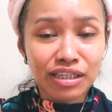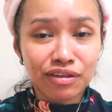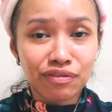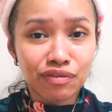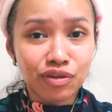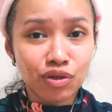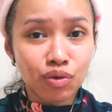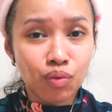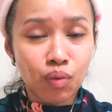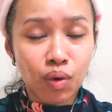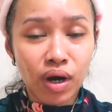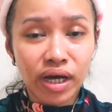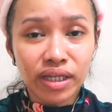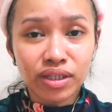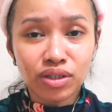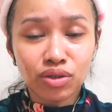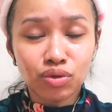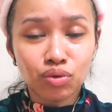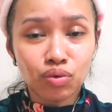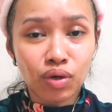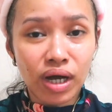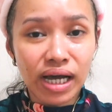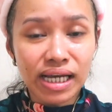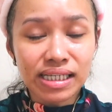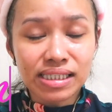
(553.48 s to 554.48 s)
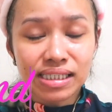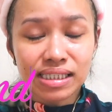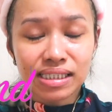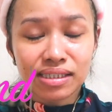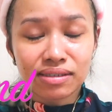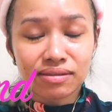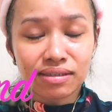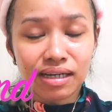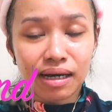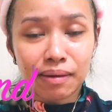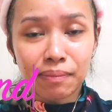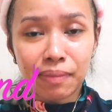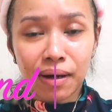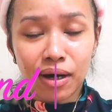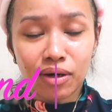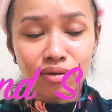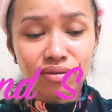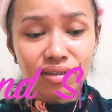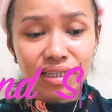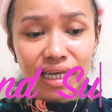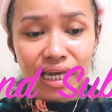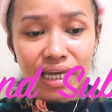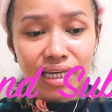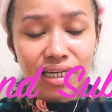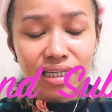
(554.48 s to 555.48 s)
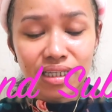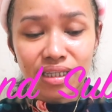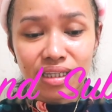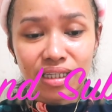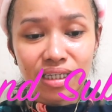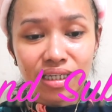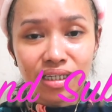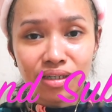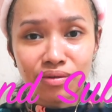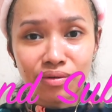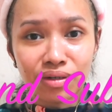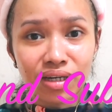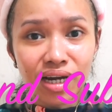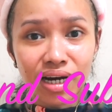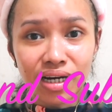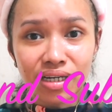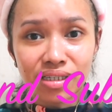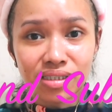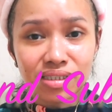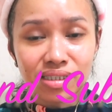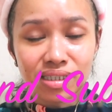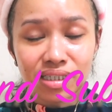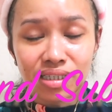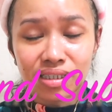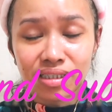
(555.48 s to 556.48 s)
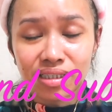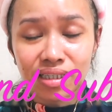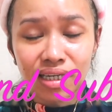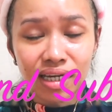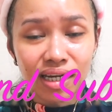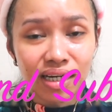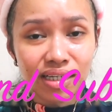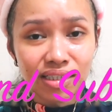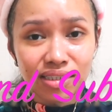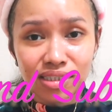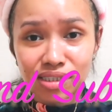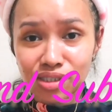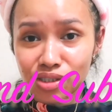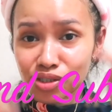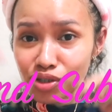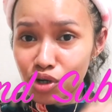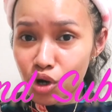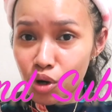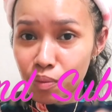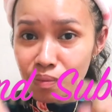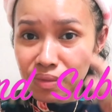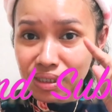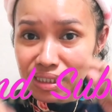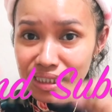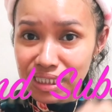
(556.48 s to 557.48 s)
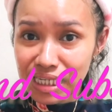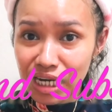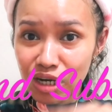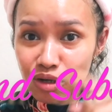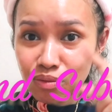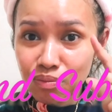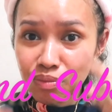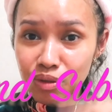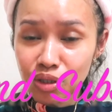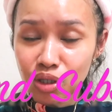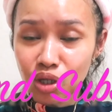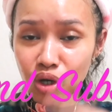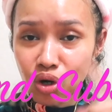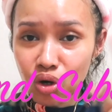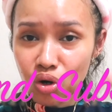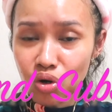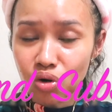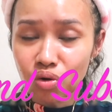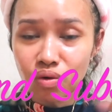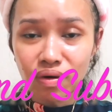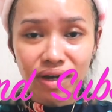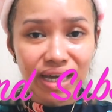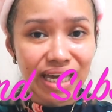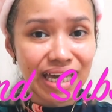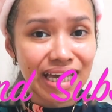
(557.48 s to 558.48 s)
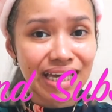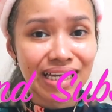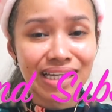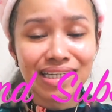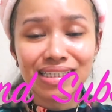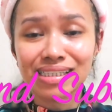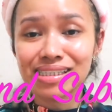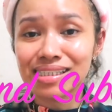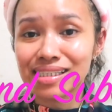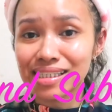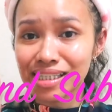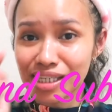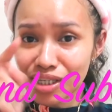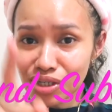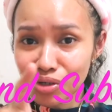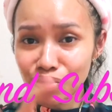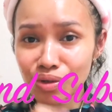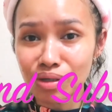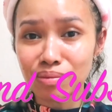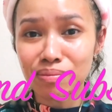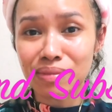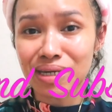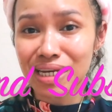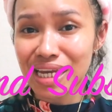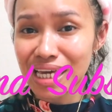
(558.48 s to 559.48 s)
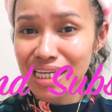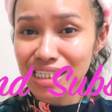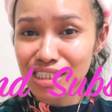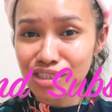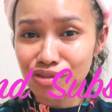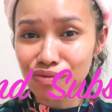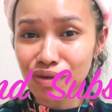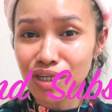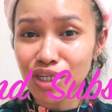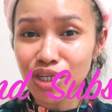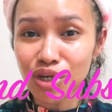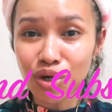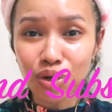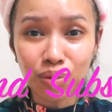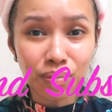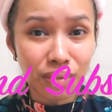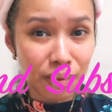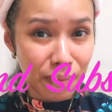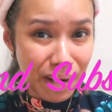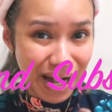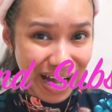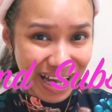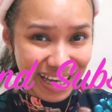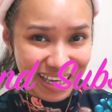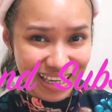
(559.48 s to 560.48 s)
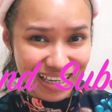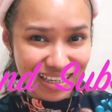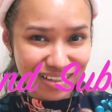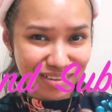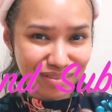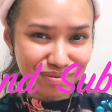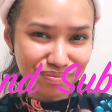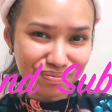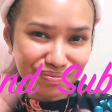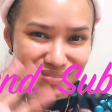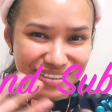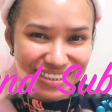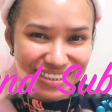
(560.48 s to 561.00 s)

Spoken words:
If you want to ask about anything regarding skincare, just comment down below, and see you in my next video. Bye-bye!